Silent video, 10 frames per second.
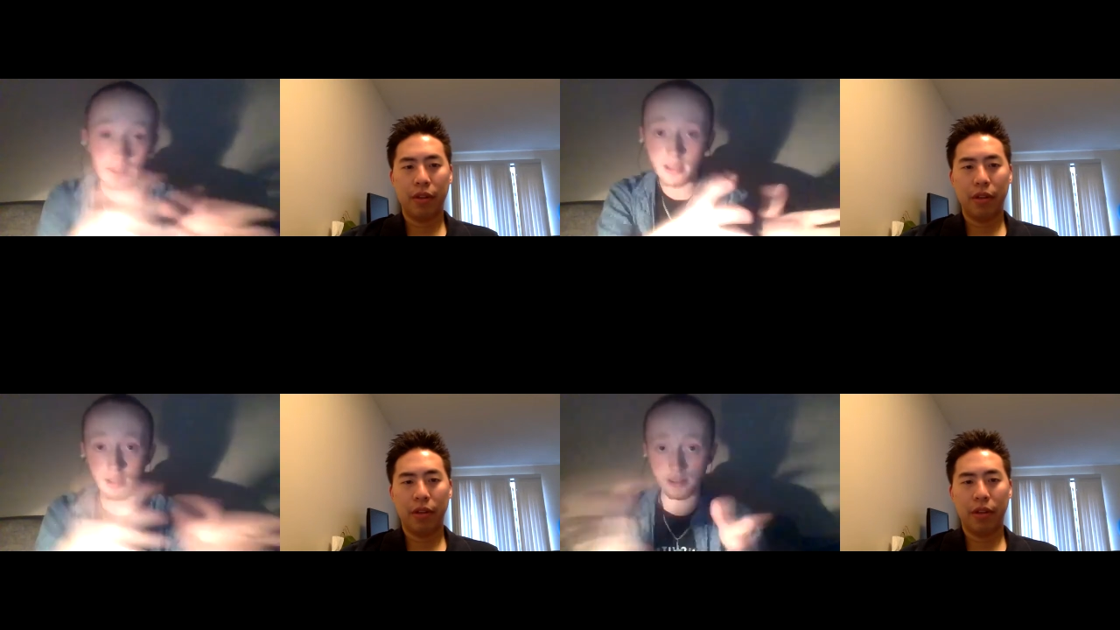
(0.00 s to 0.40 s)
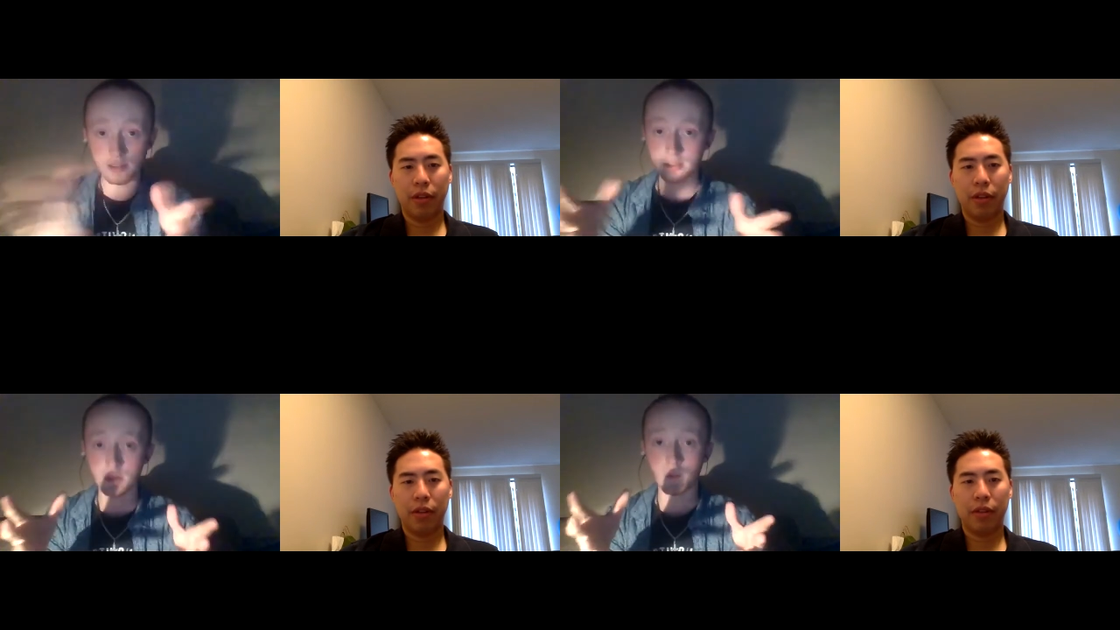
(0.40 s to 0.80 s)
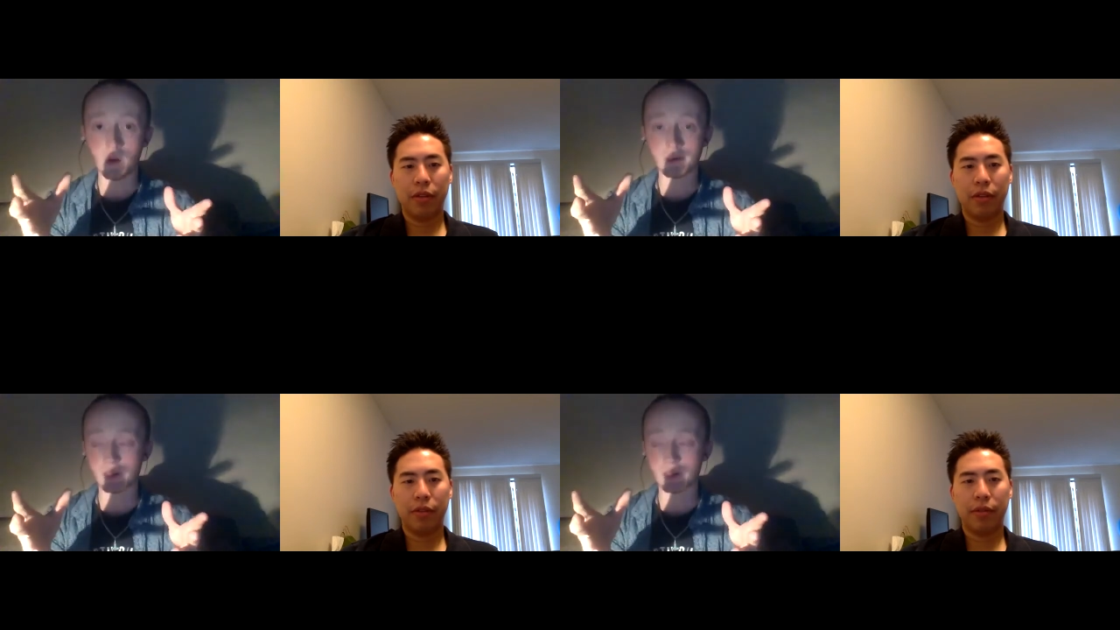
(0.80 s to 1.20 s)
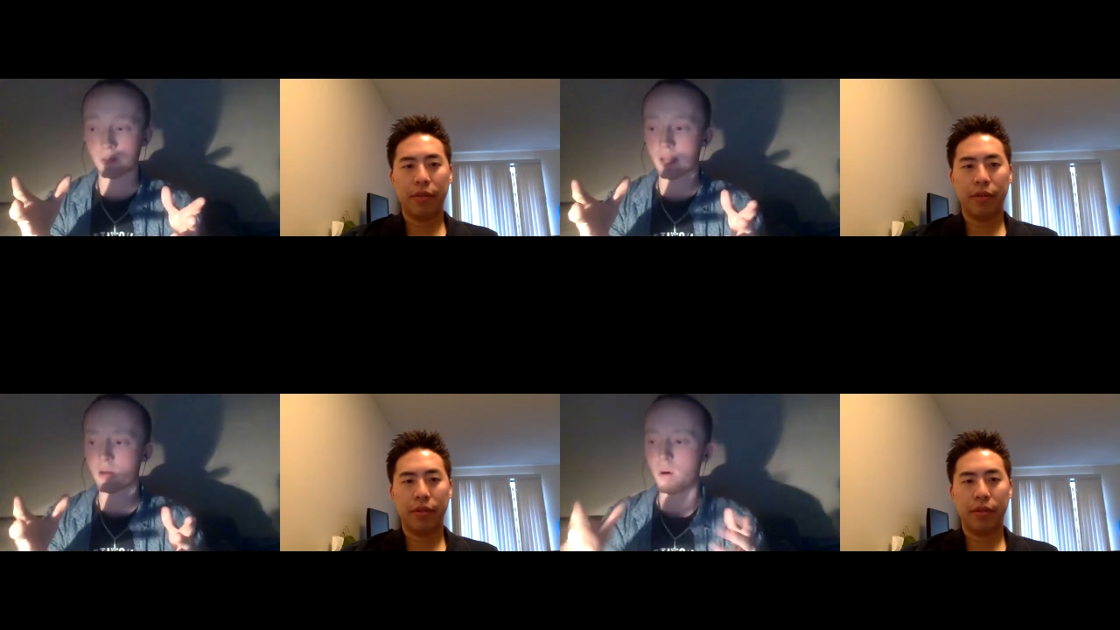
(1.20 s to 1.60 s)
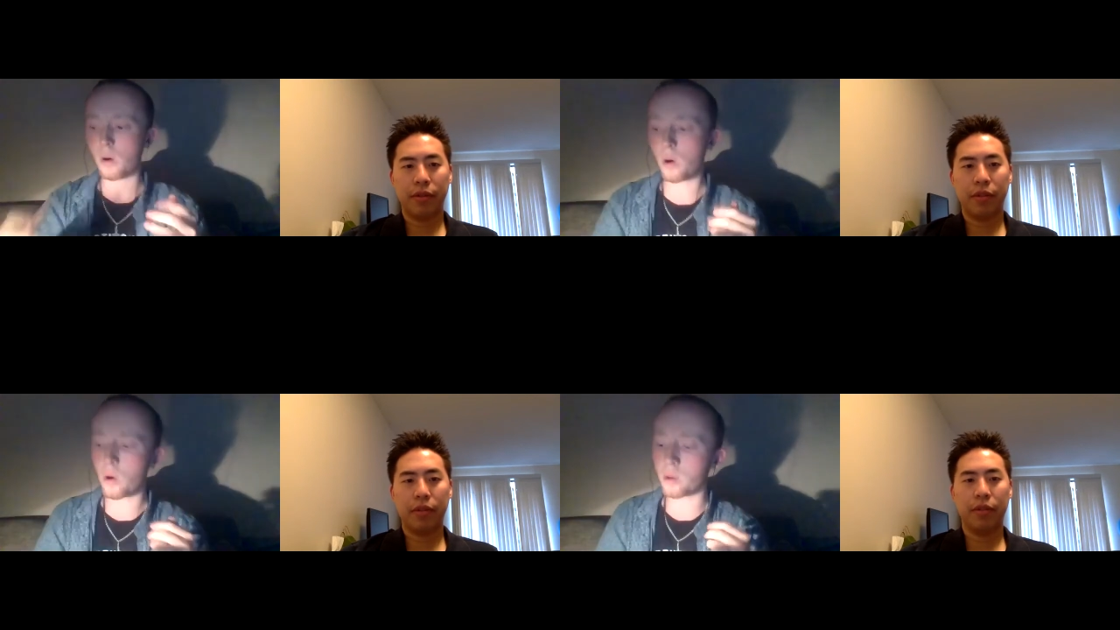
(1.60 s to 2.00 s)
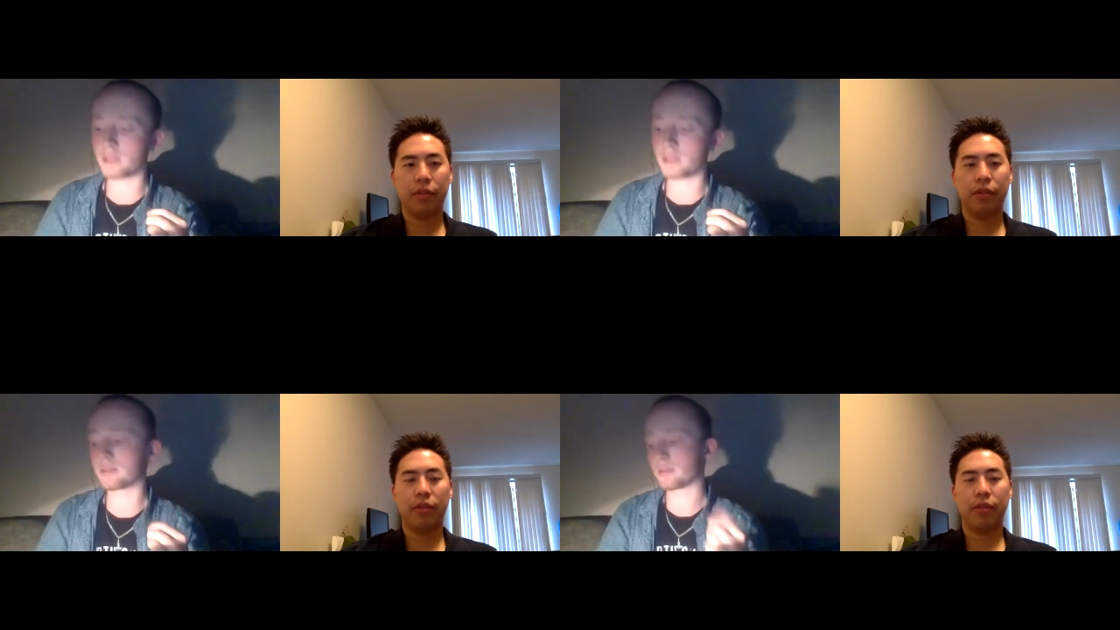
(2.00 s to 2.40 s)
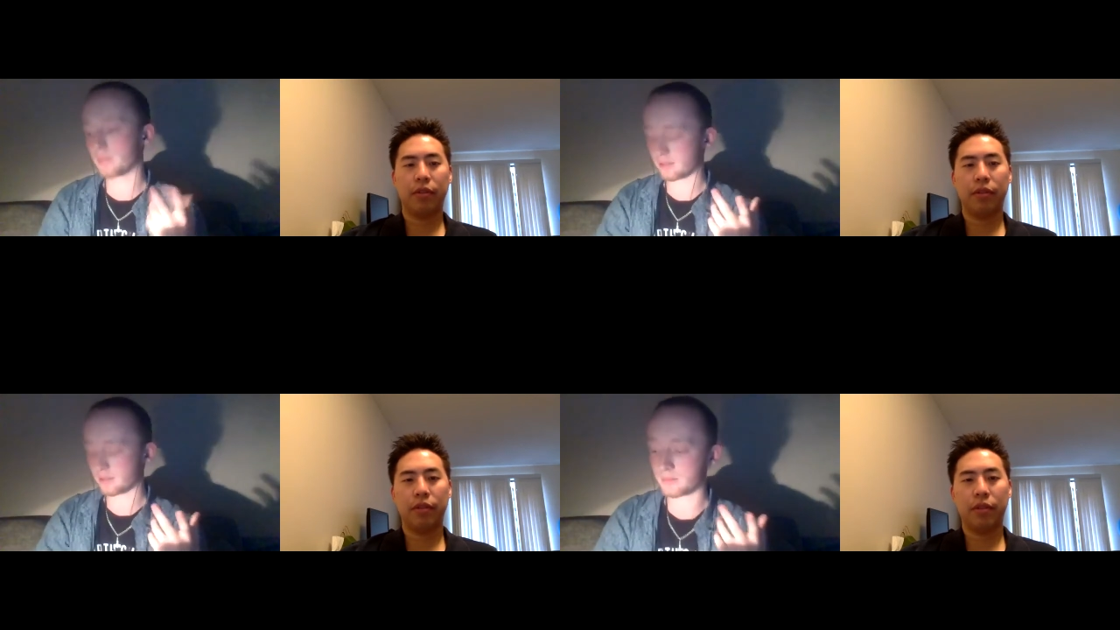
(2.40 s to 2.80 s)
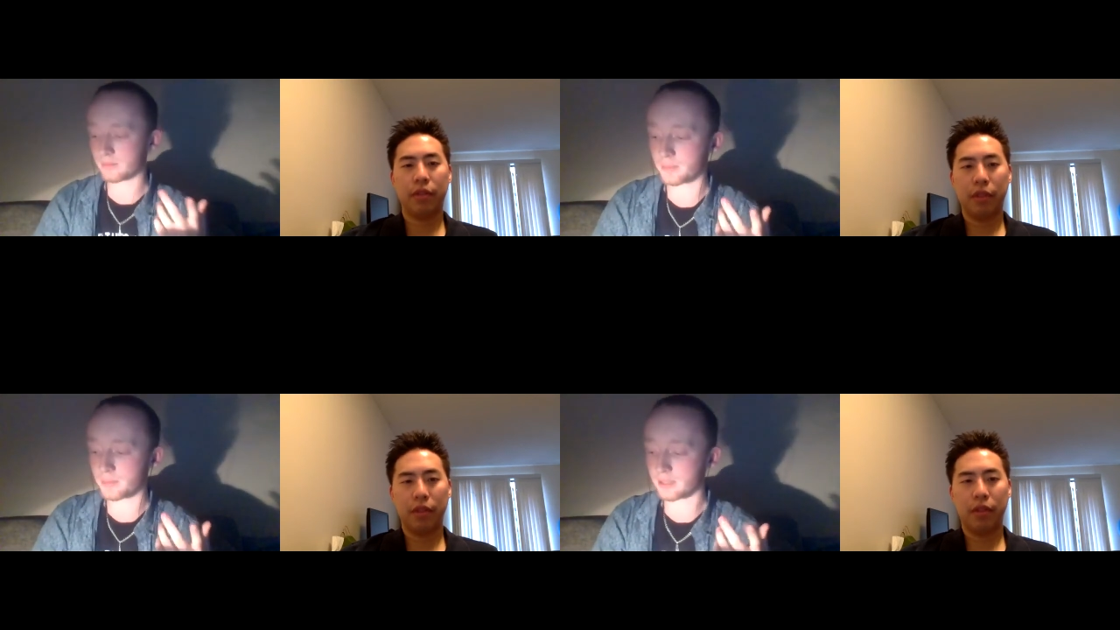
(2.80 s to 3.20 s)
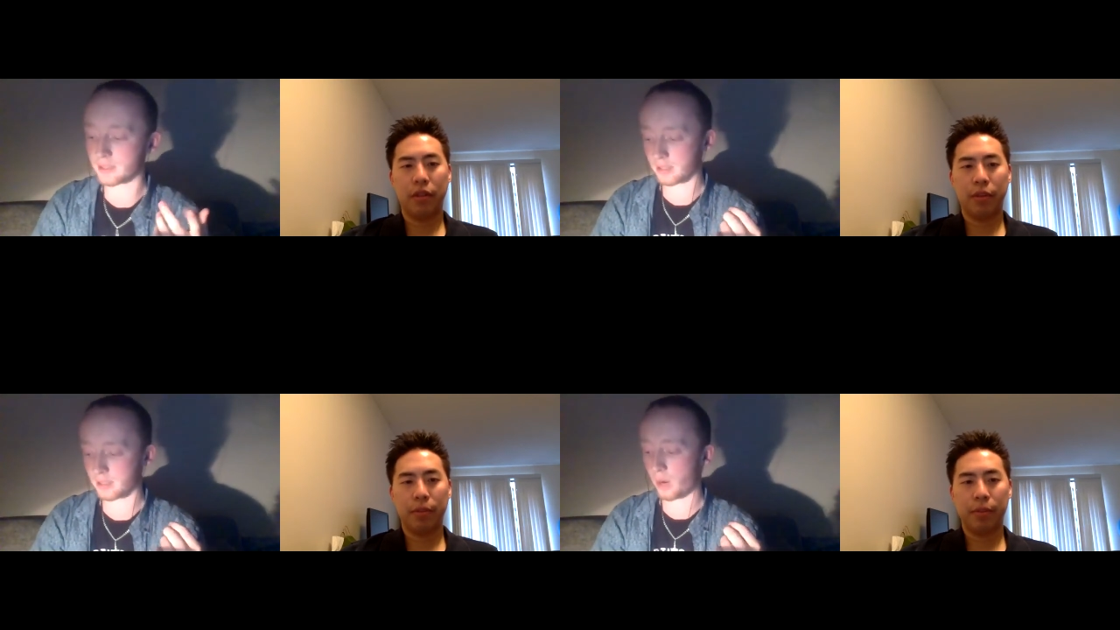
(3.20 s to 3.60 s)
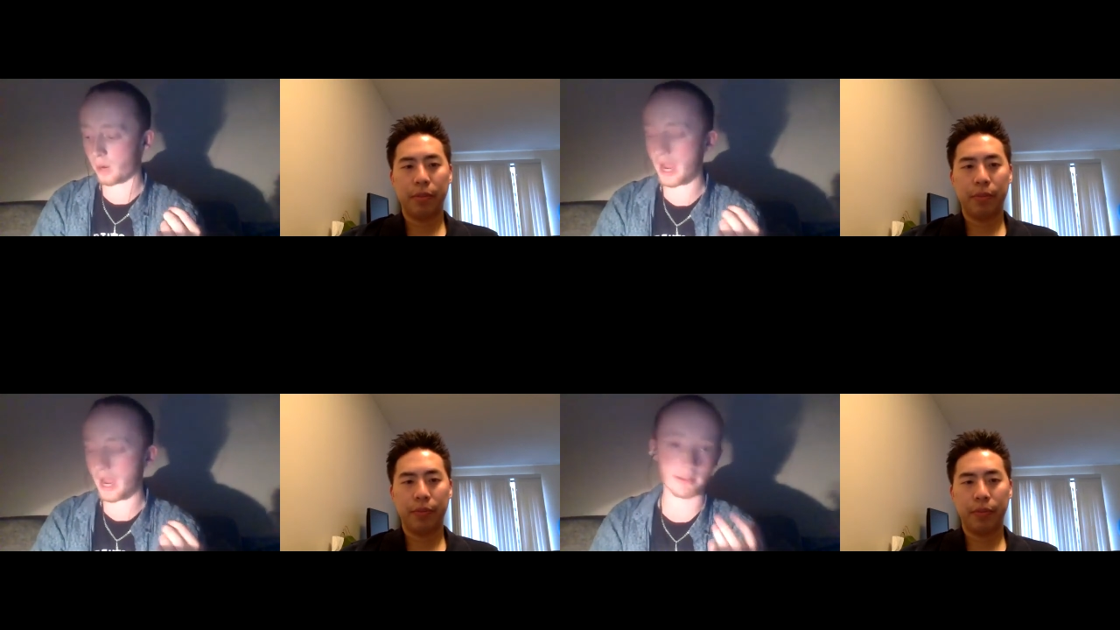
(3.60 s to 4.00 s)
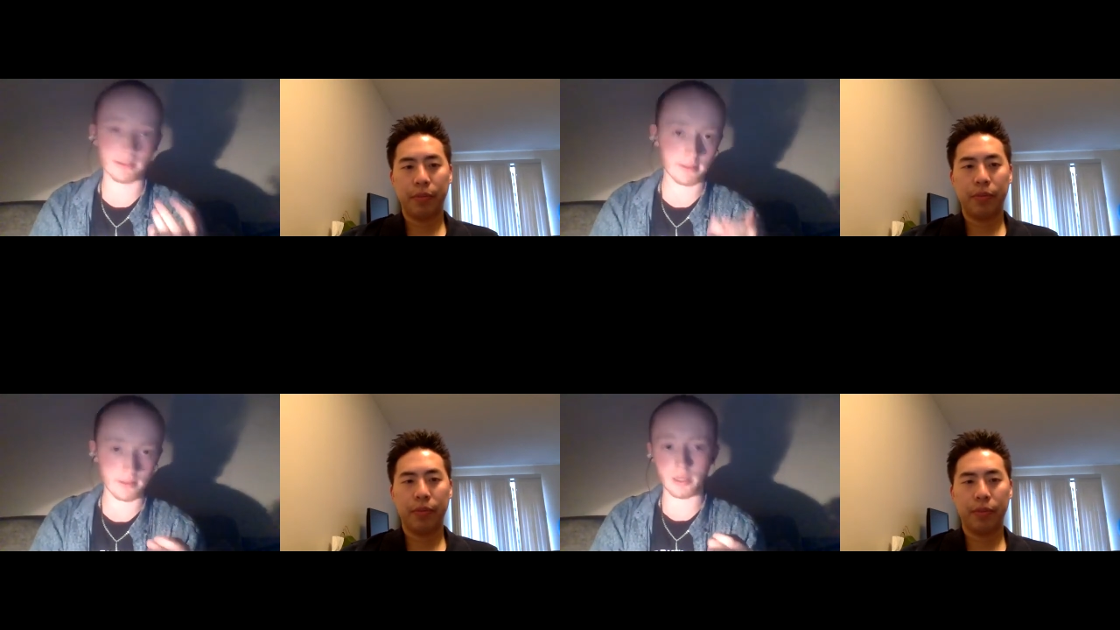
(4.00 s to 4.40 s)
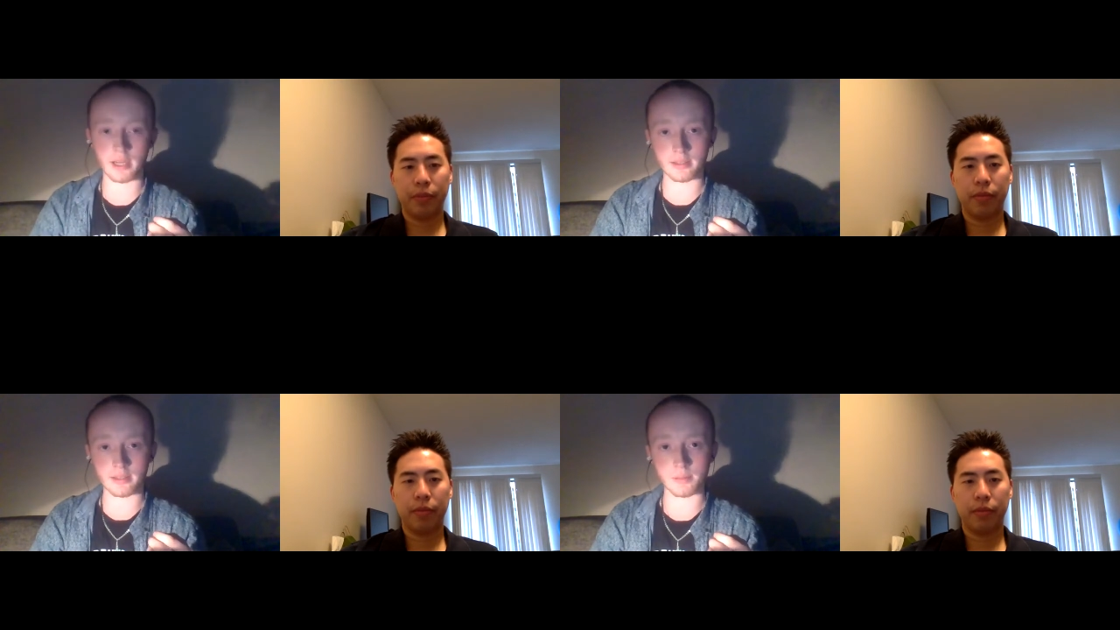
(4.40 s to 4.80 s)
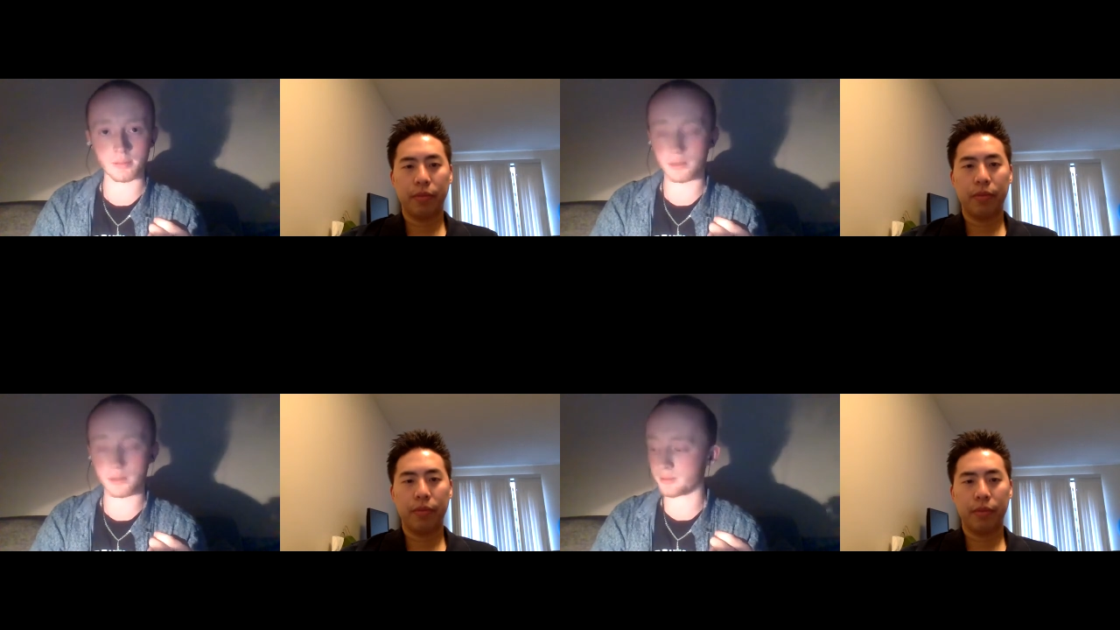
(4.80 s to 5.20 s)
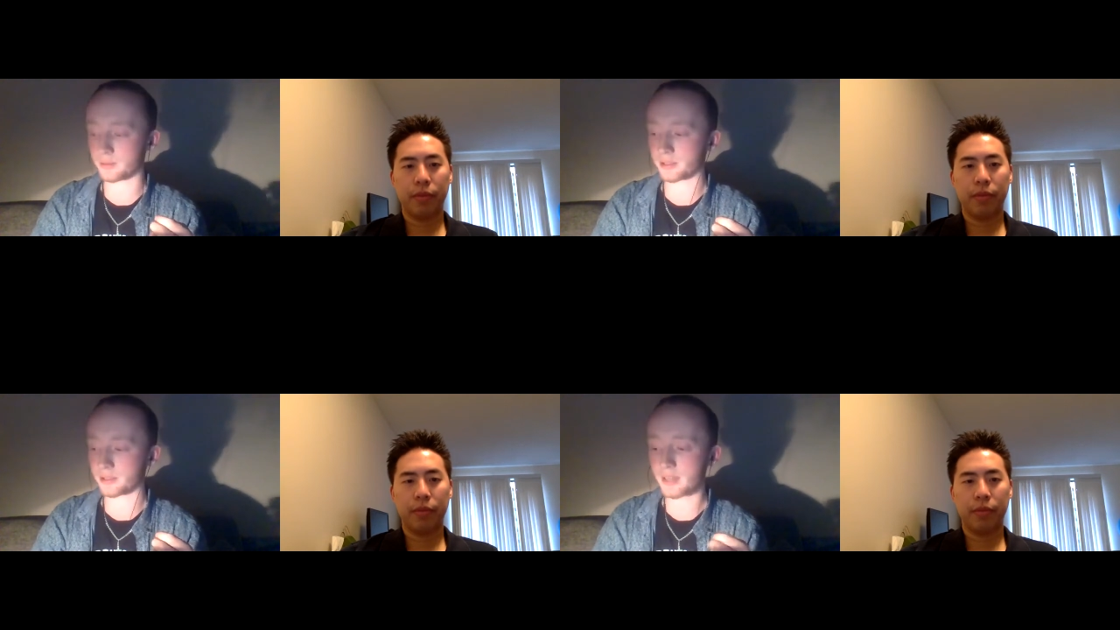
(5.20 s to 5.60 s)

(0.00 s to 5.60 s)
Speaker 1: system was, and I was like, oh, it makes sense now why I acted the way I did, because it was just